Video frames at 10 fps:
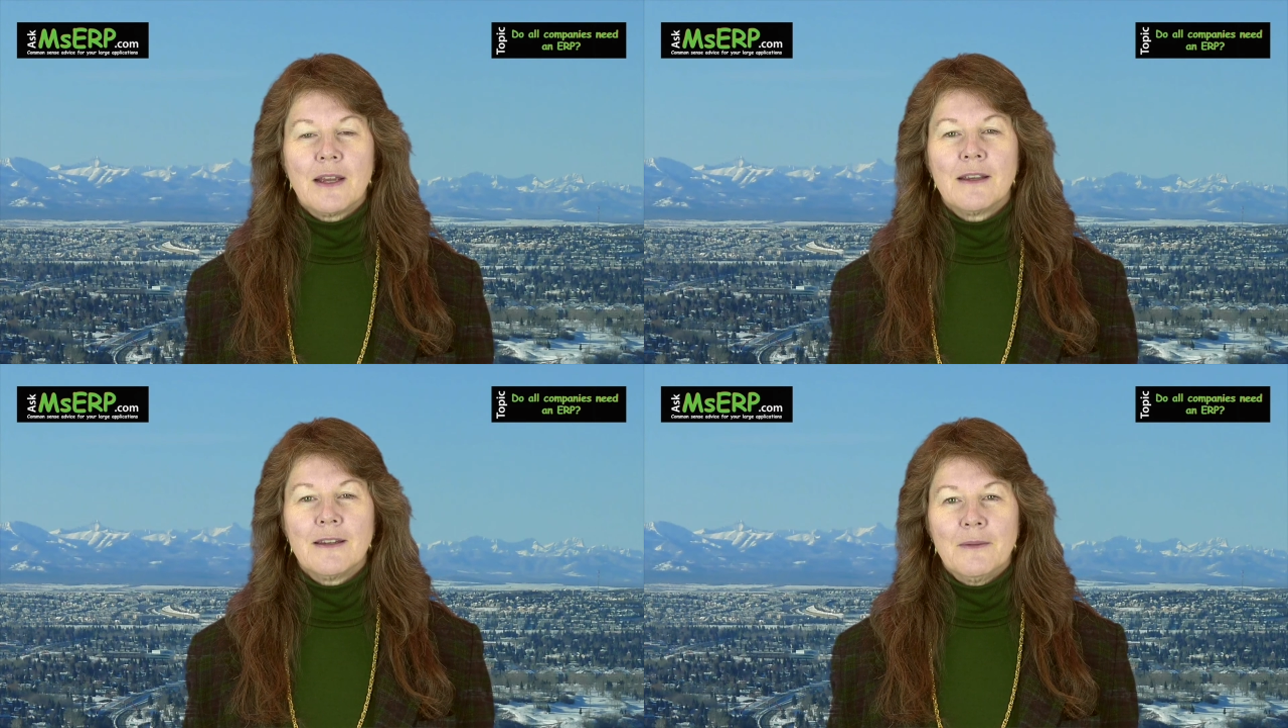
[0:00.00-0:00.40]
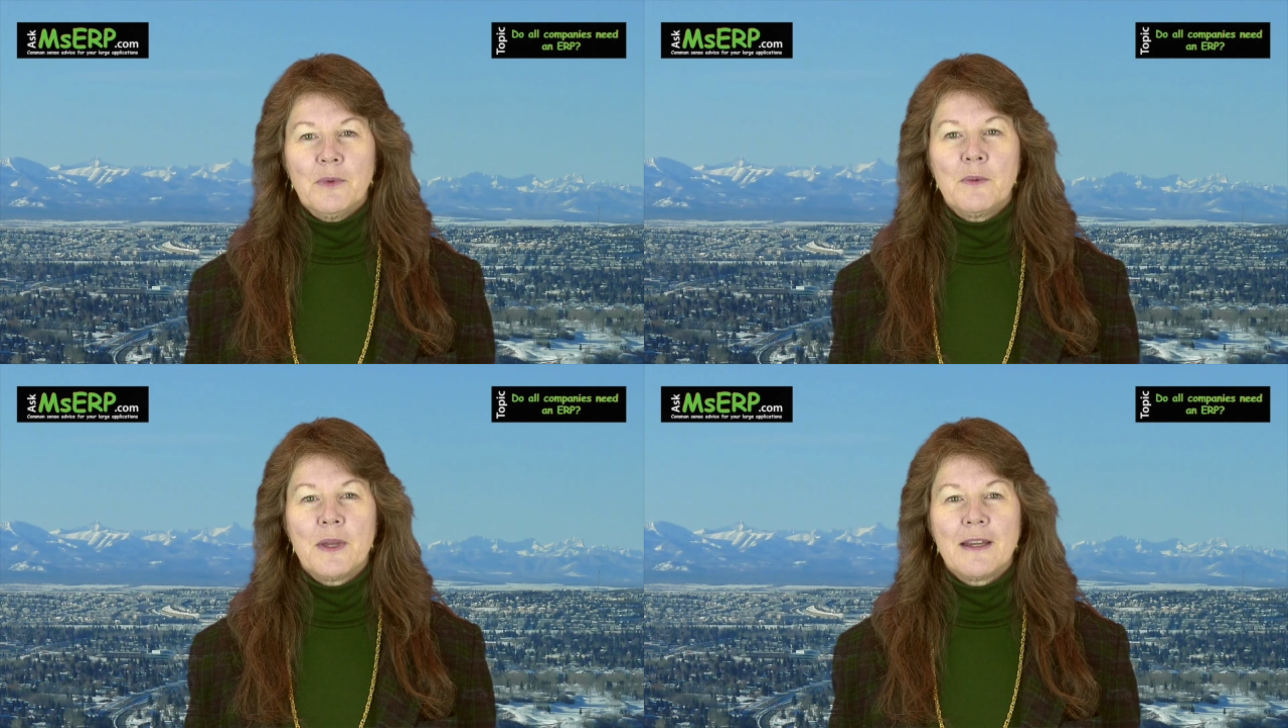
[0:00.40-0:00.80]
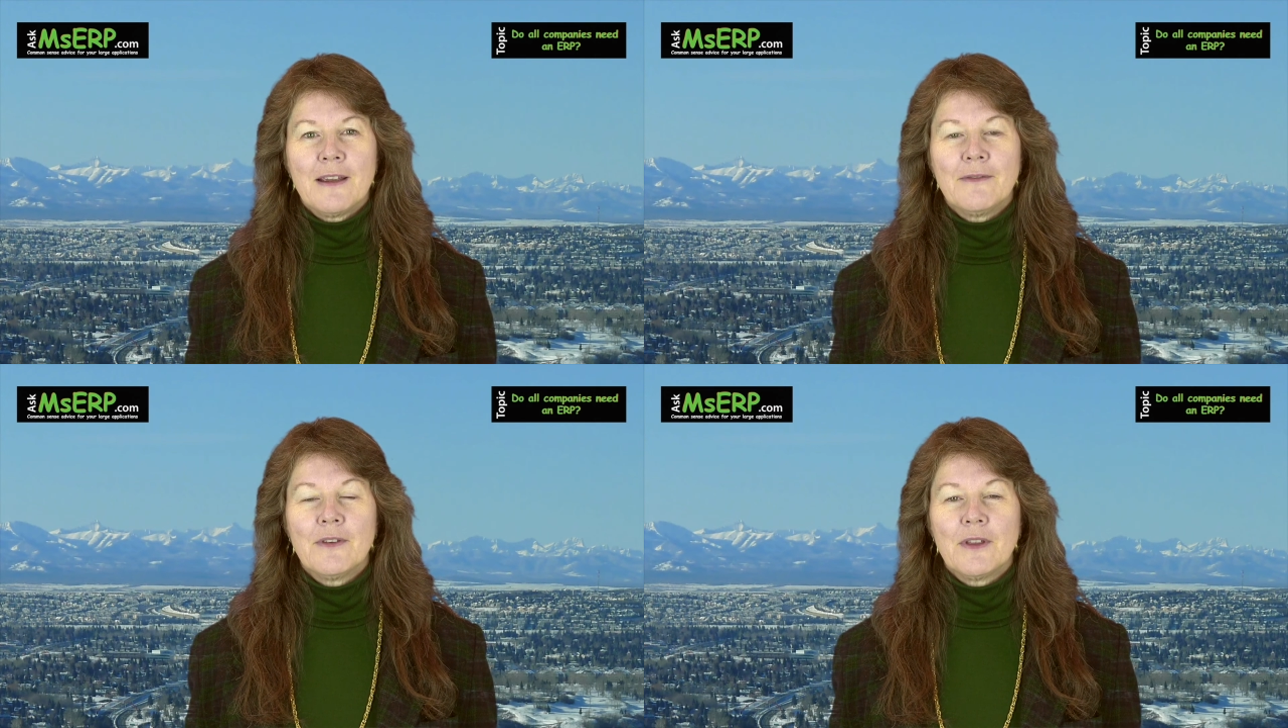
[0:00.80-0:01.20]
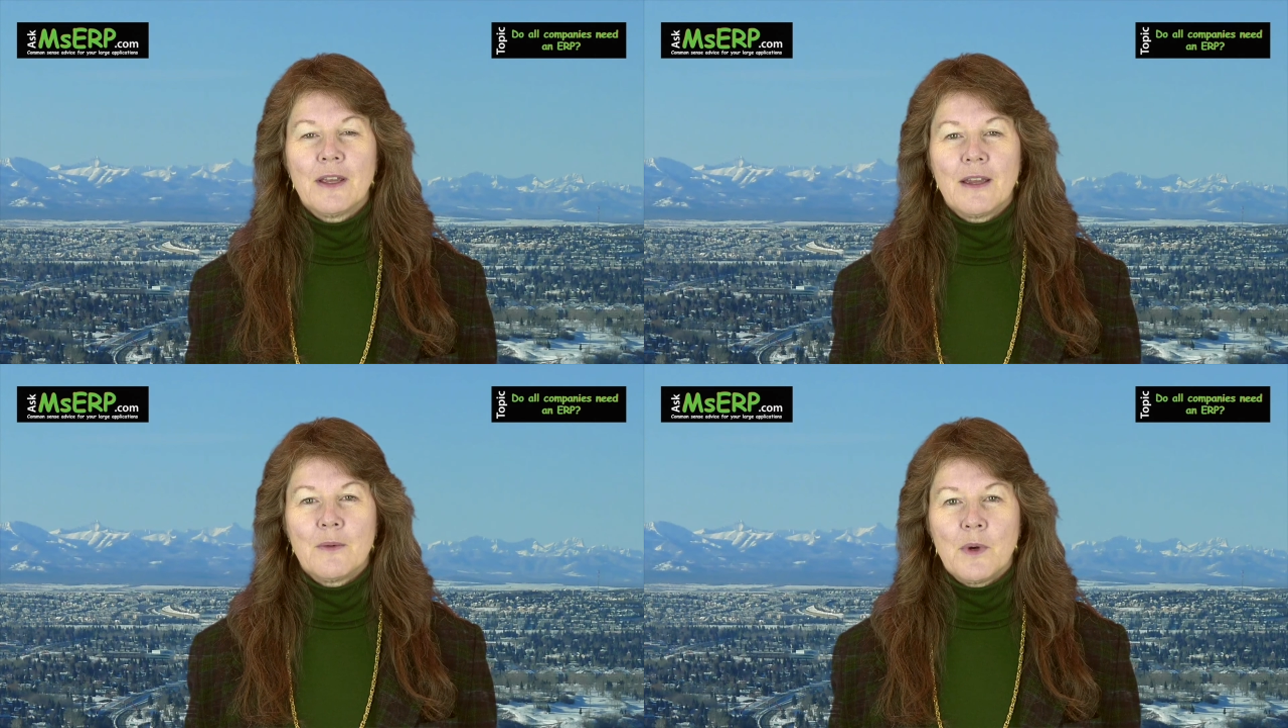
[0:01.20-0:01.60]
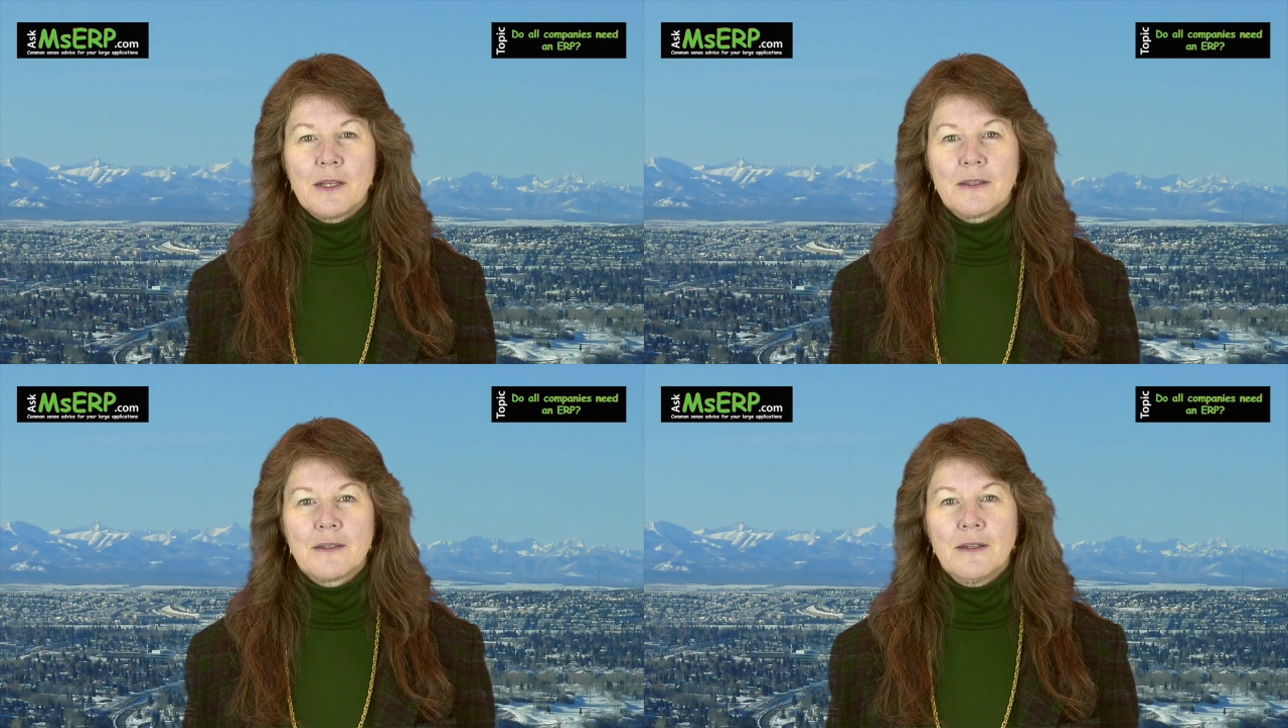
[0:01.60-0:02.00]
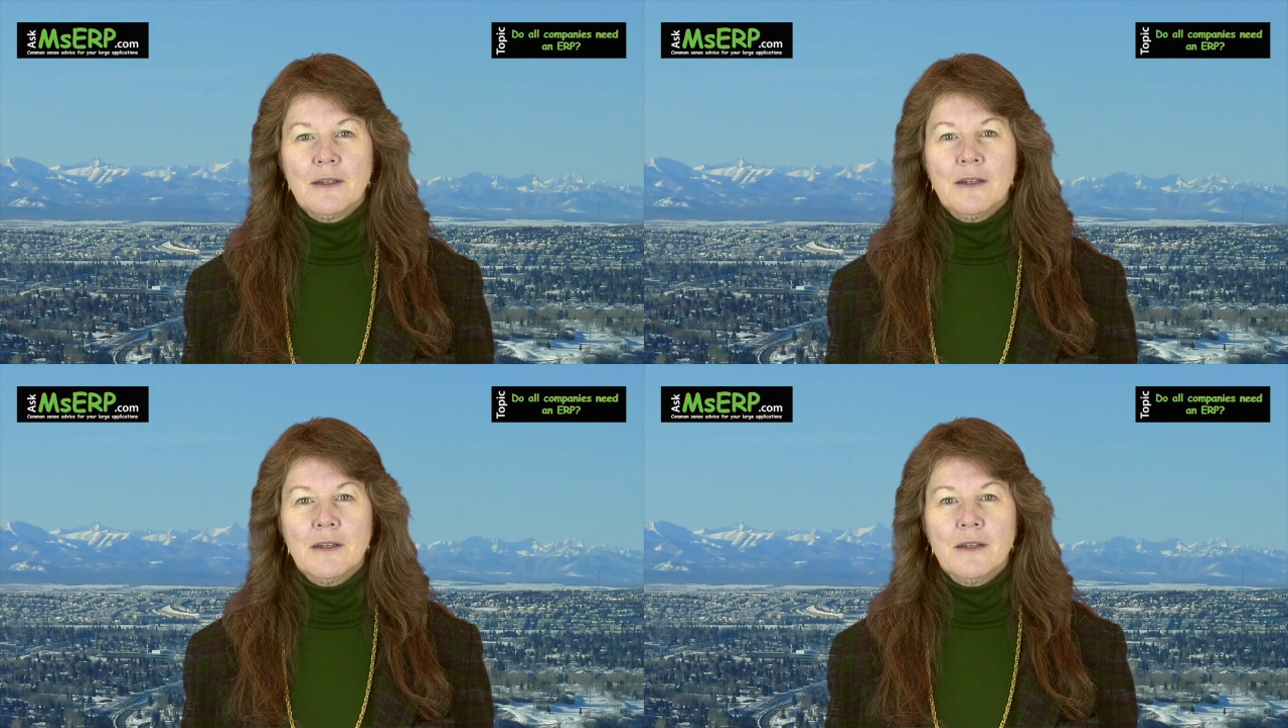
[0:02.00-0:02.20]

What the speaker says: and implement everything at once.